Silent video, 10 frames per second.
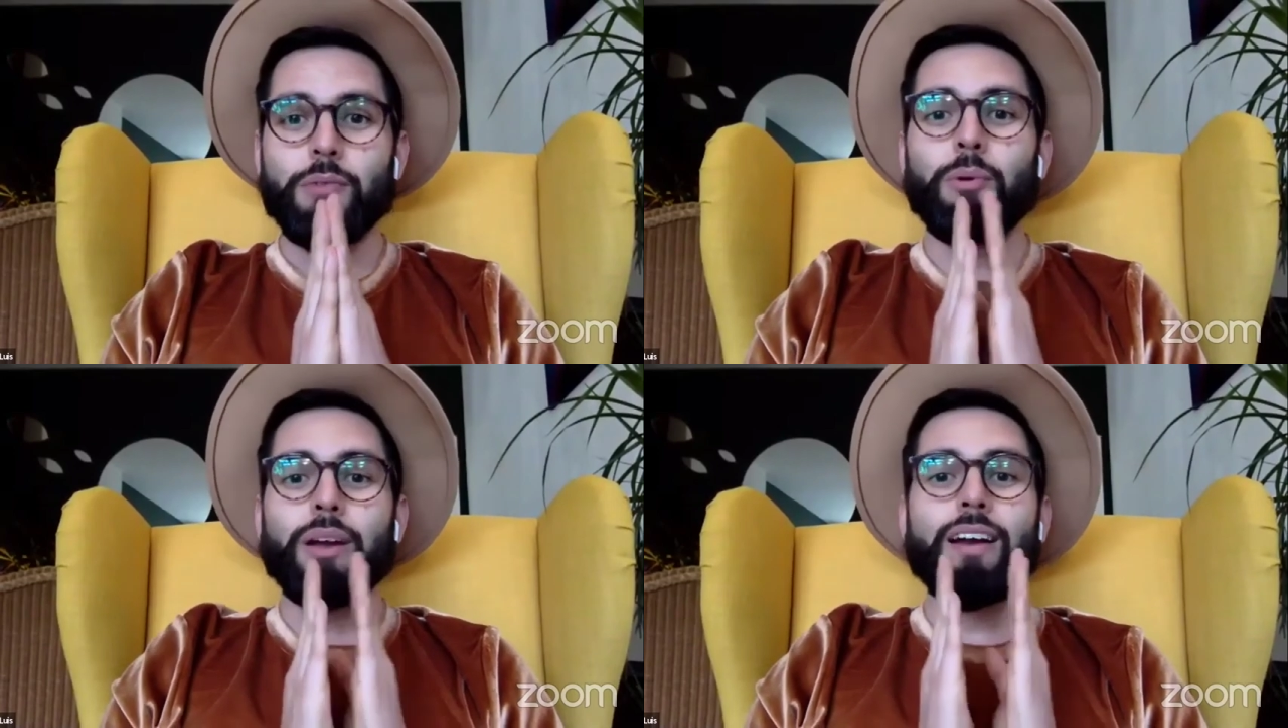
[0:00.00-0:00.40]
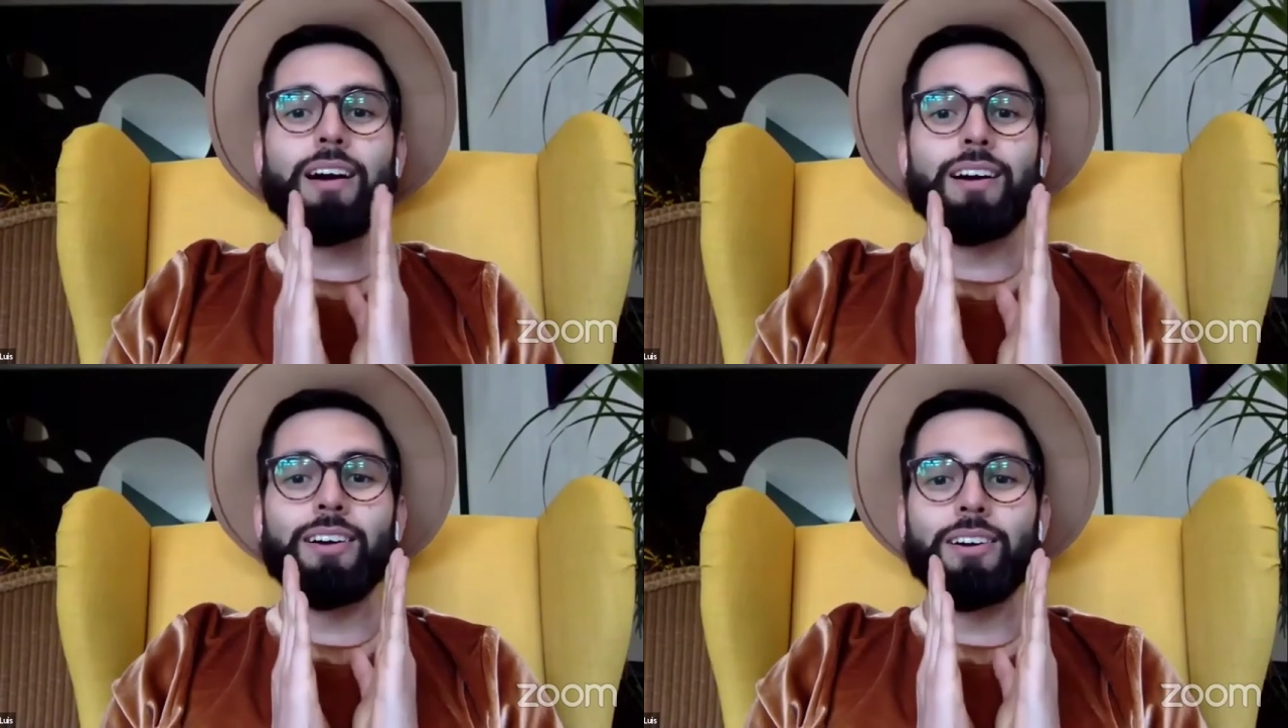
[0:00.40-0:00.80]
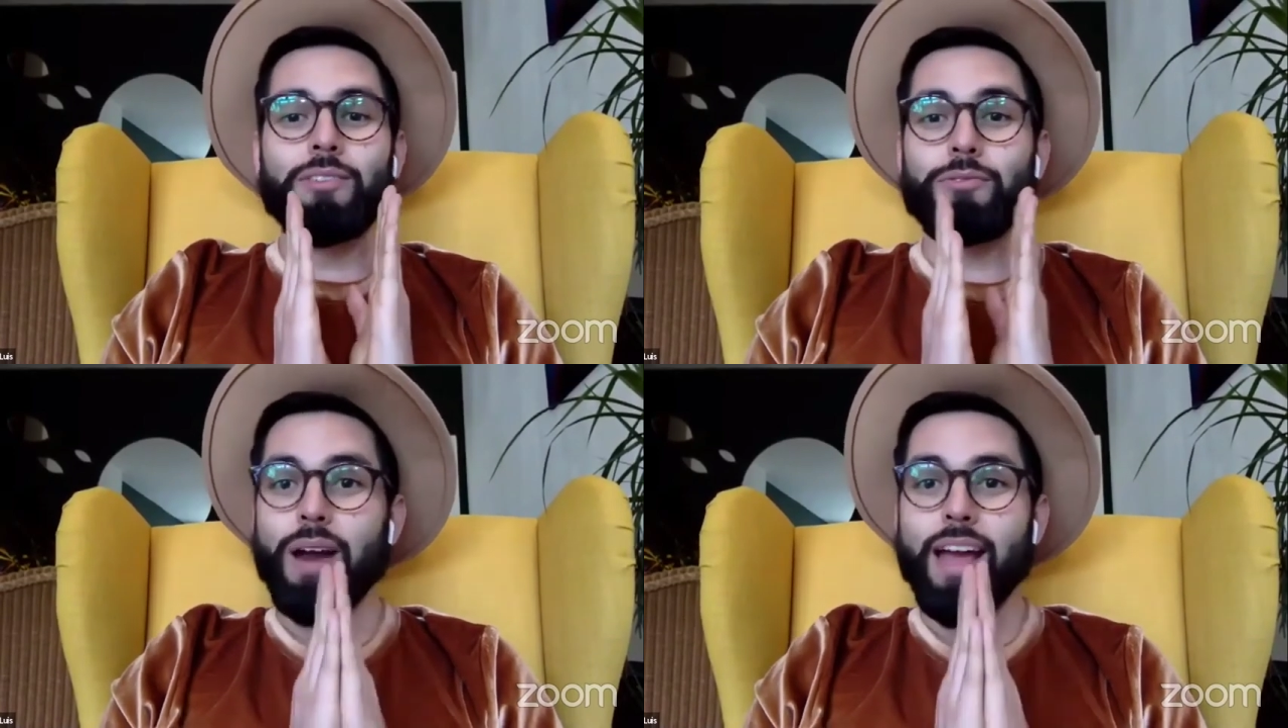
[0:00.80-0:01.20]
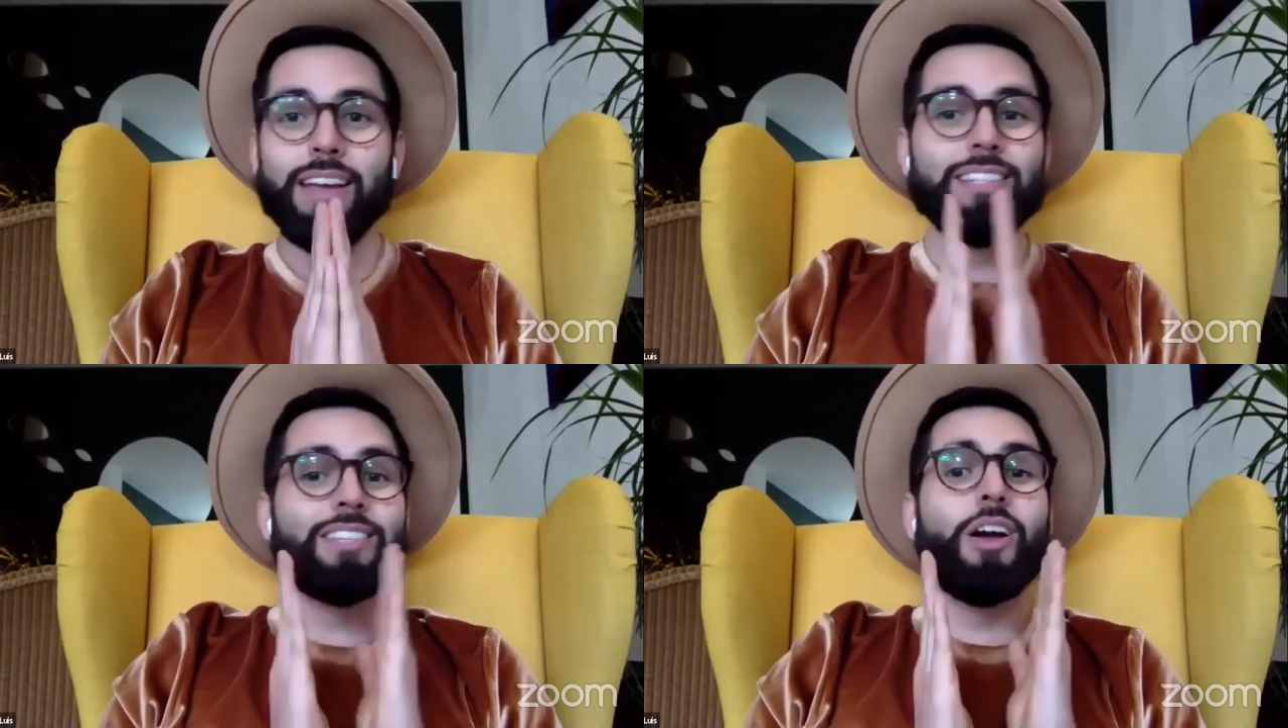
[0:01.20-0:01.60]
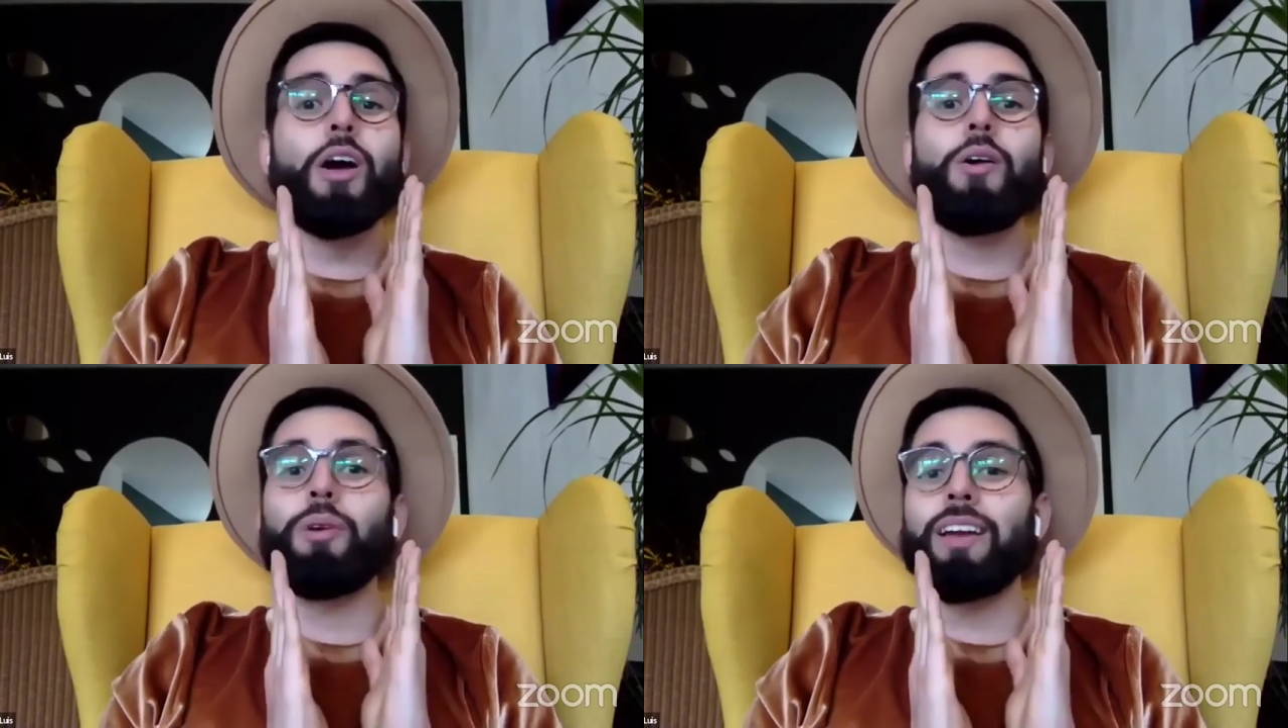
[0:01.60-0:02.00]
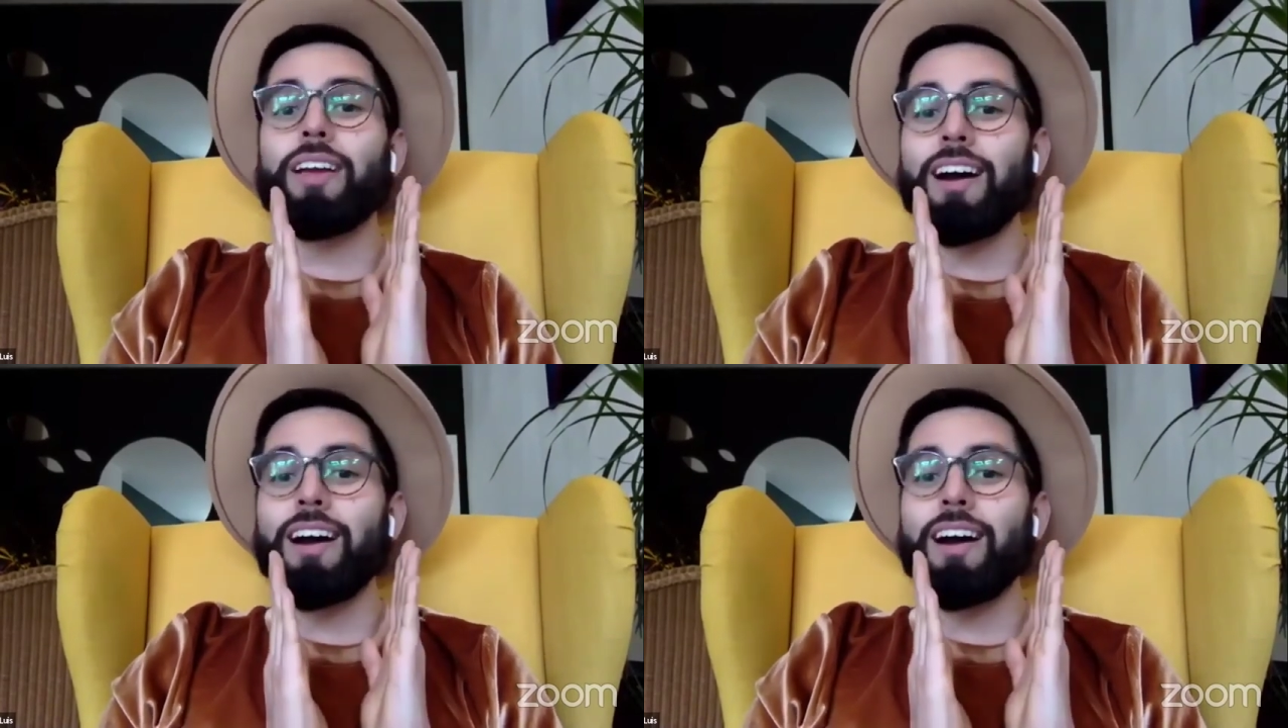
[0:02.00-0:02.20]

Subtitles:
We are race, we